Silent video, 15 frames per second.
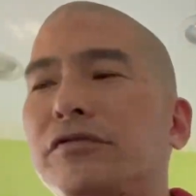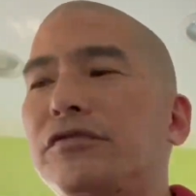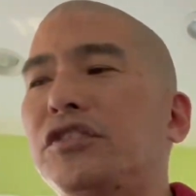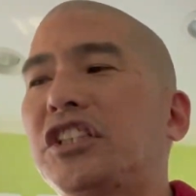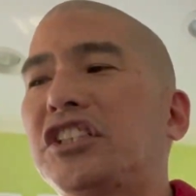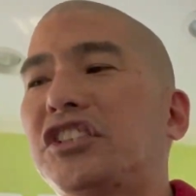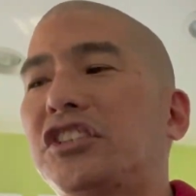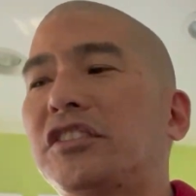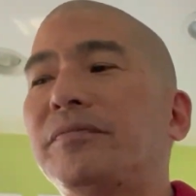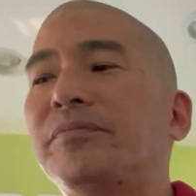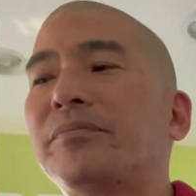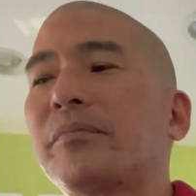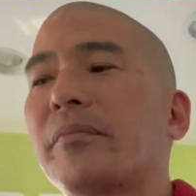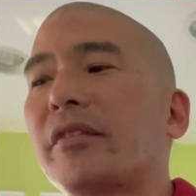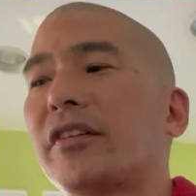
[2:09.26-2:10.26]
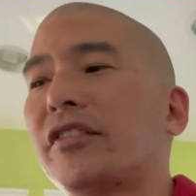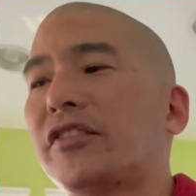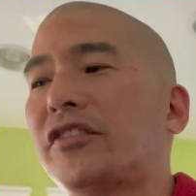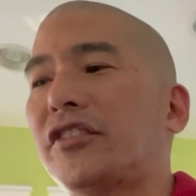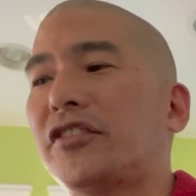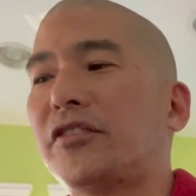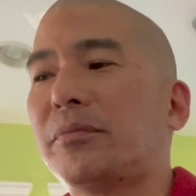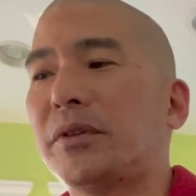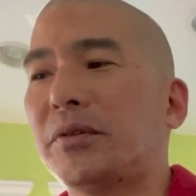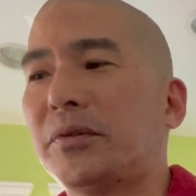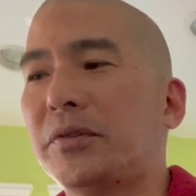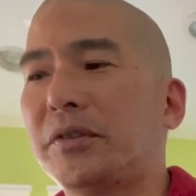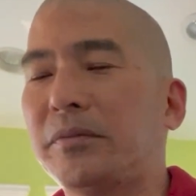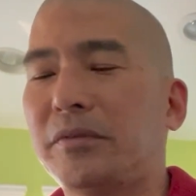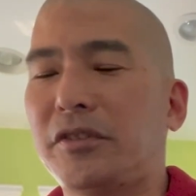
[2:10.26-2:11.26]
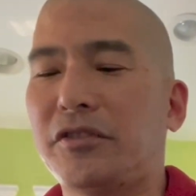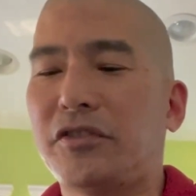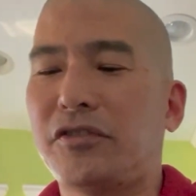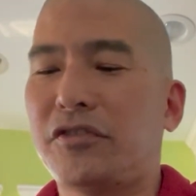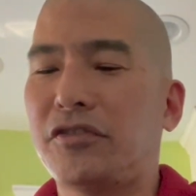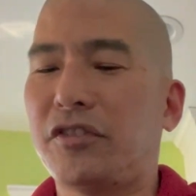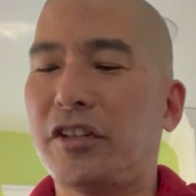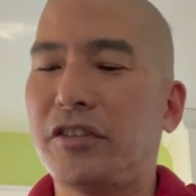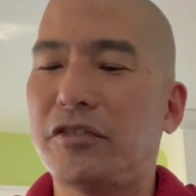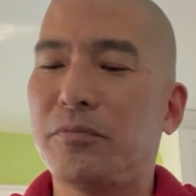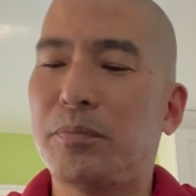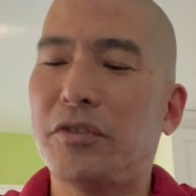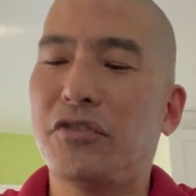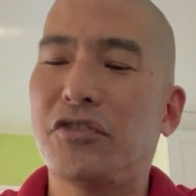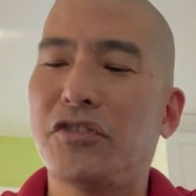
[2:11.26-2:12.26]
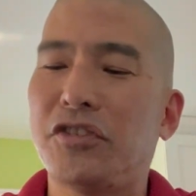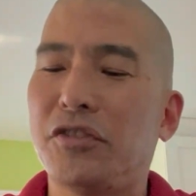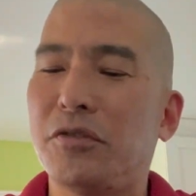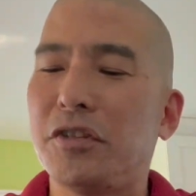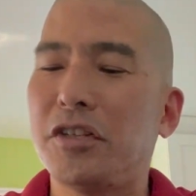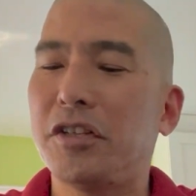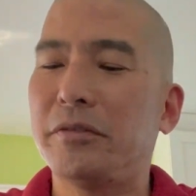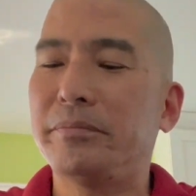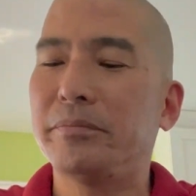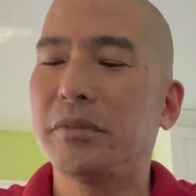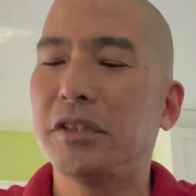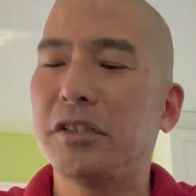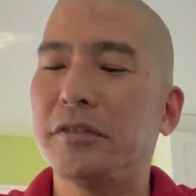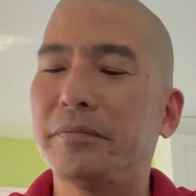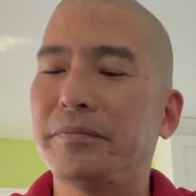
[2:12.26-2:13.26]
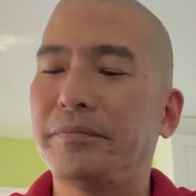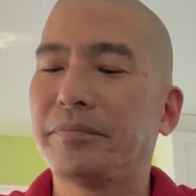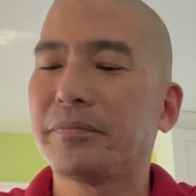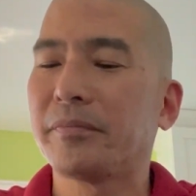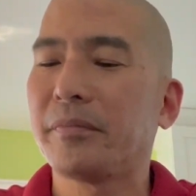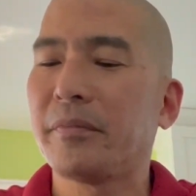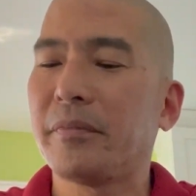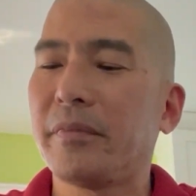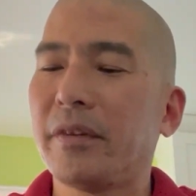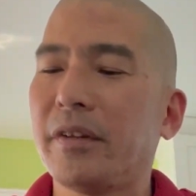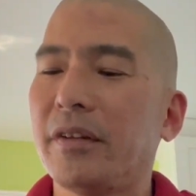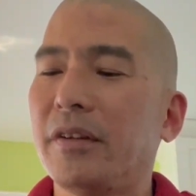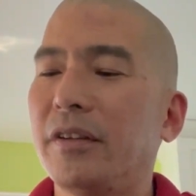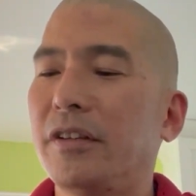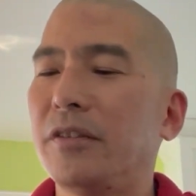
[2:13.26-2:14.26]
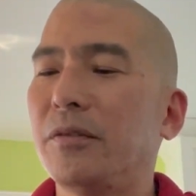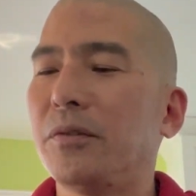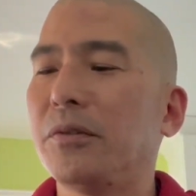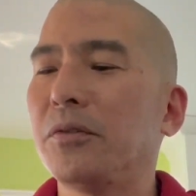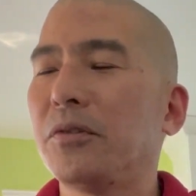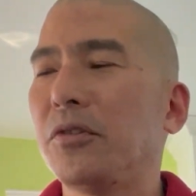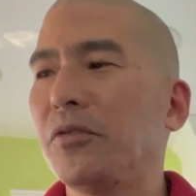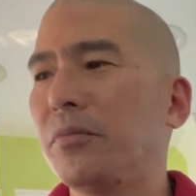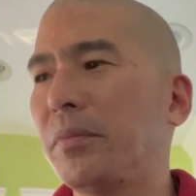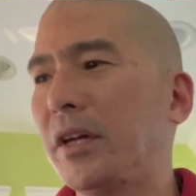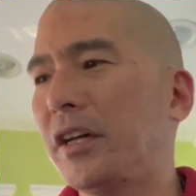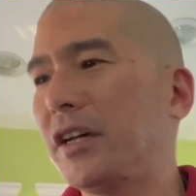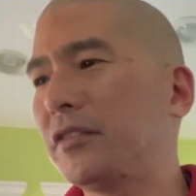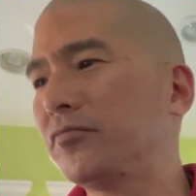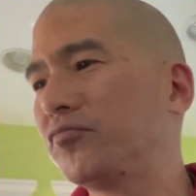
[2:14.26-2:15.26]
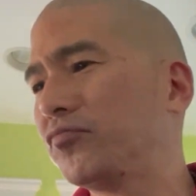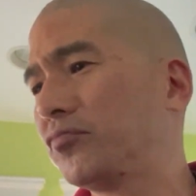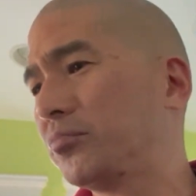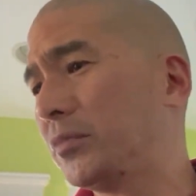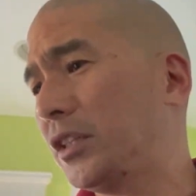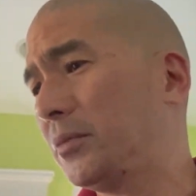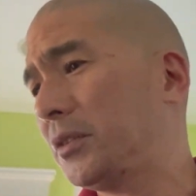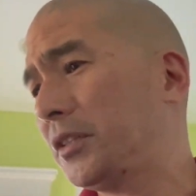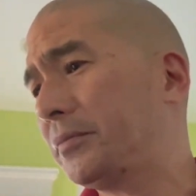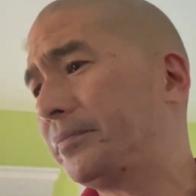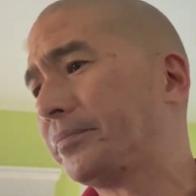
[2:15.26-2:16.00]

fresh sesame oil because it's been sitting around, but the oil goes bad, maybe.